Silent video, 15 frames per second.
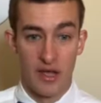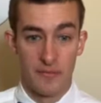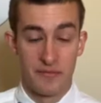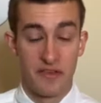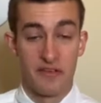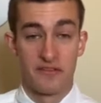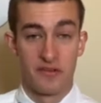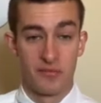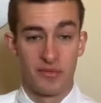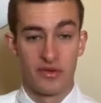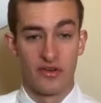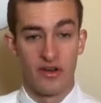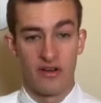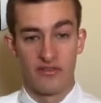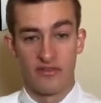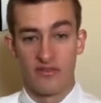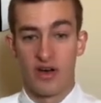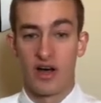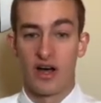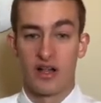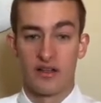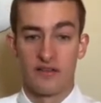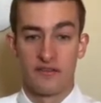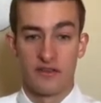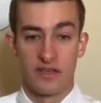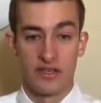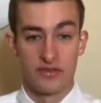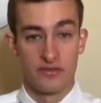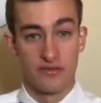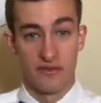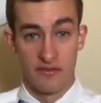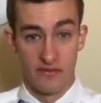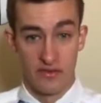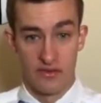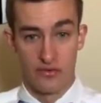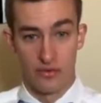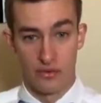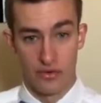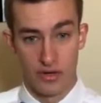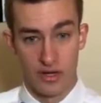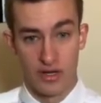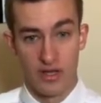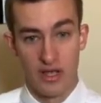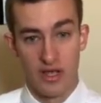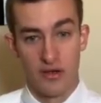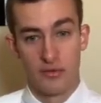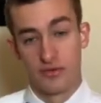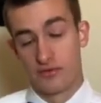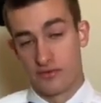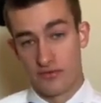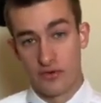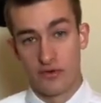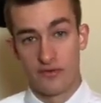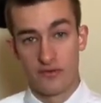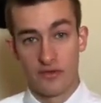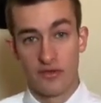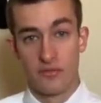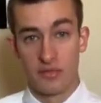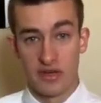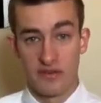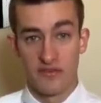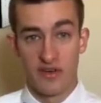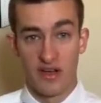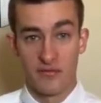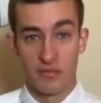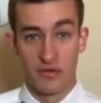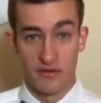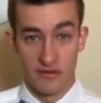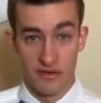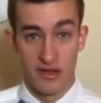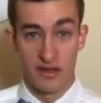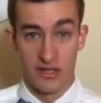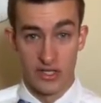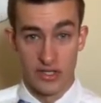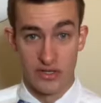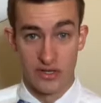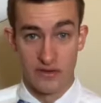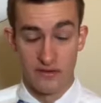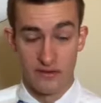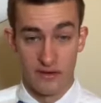Tests are built off of Holland's interest inventory, which refers to the big five personality traits.